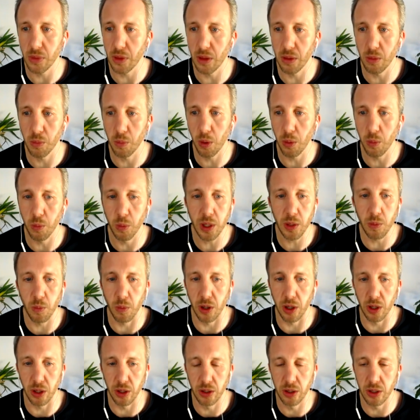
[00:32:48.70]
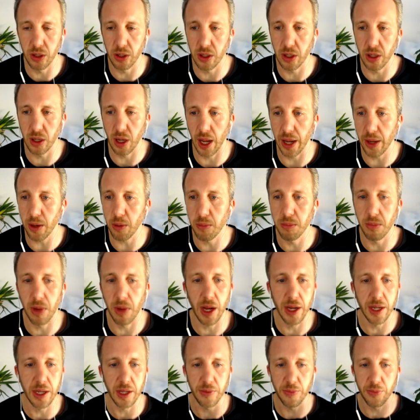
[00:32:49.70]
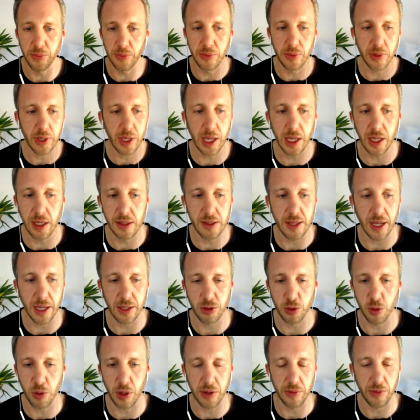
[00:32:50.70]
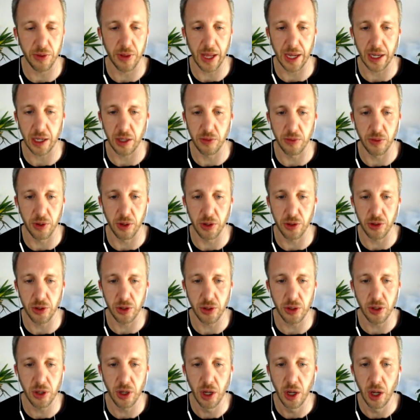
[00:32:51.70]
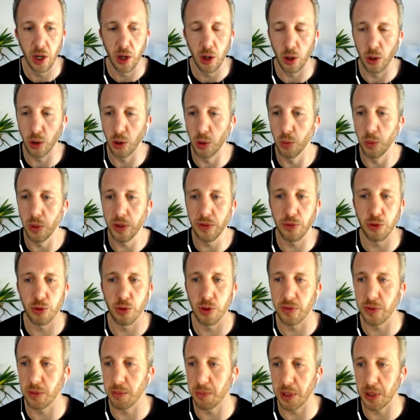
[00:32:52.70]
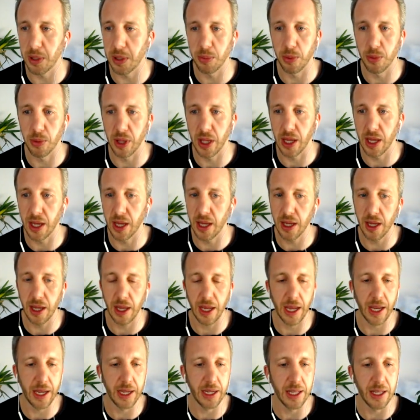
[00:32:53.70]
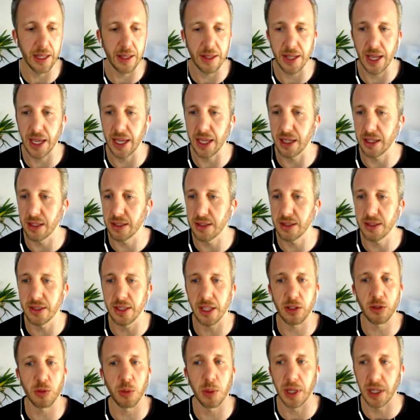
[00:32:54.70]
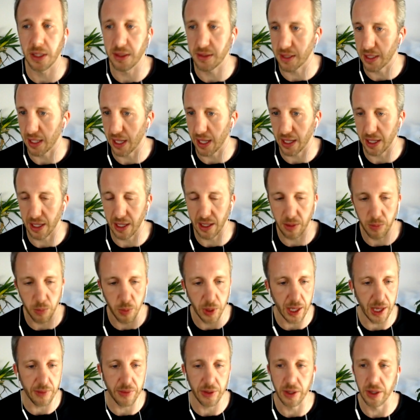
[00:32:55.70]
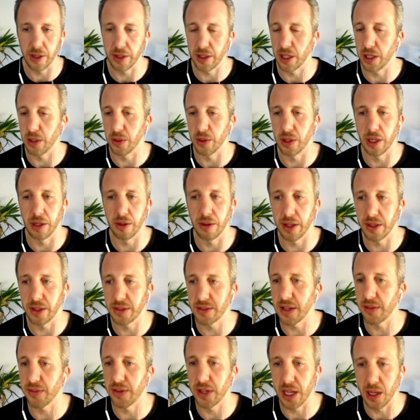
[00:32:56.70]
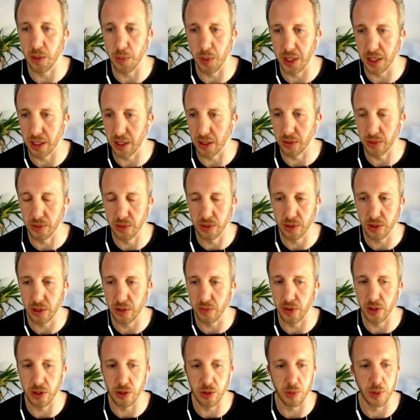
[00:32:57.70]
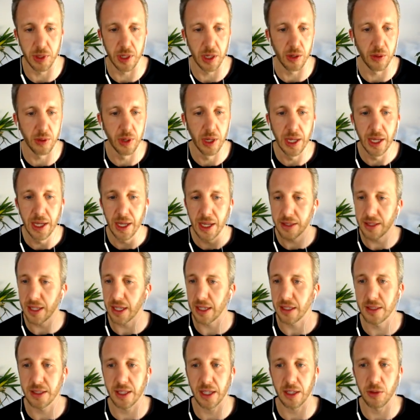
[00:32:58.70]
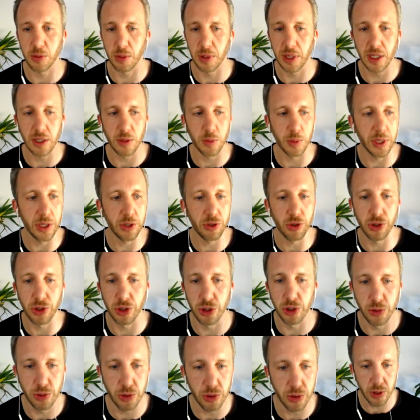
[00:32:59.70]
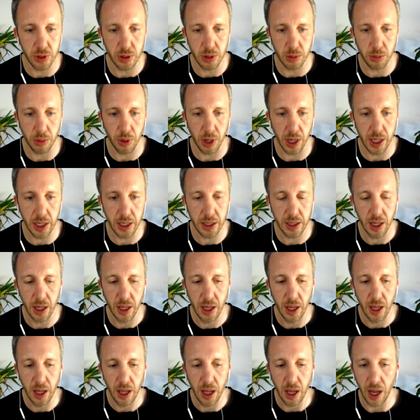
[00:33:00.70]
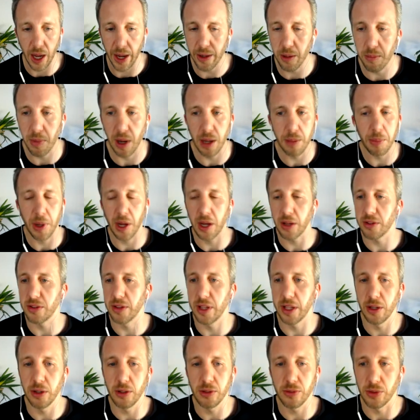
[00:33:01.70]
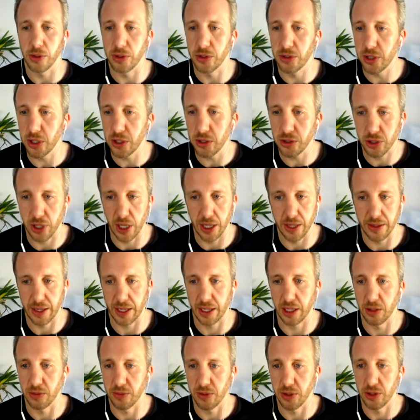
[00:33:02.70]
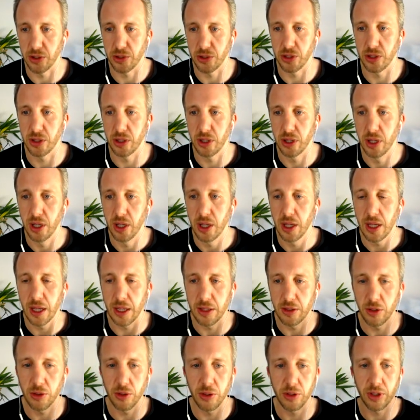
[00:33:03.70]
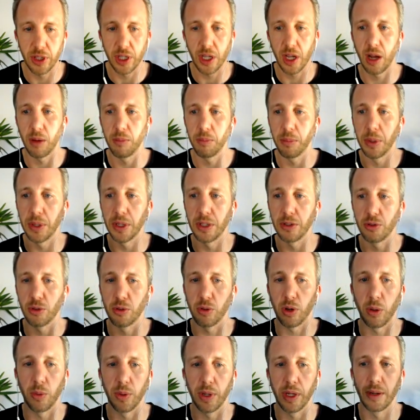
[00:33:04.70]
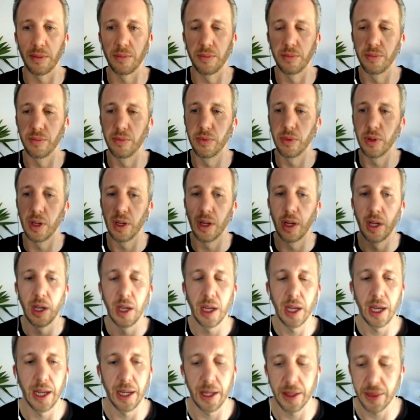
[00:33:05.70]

what we want, I don't mind if Keynes takes credit for that conversion, or we've driven people there and it takes six weeks to get it. And we have a, you know, a, a seven day window, conversion window. It takes six weeks. We introduce the brand. I don't mind passing that over and search getting that conversion as long as the company's growing. And I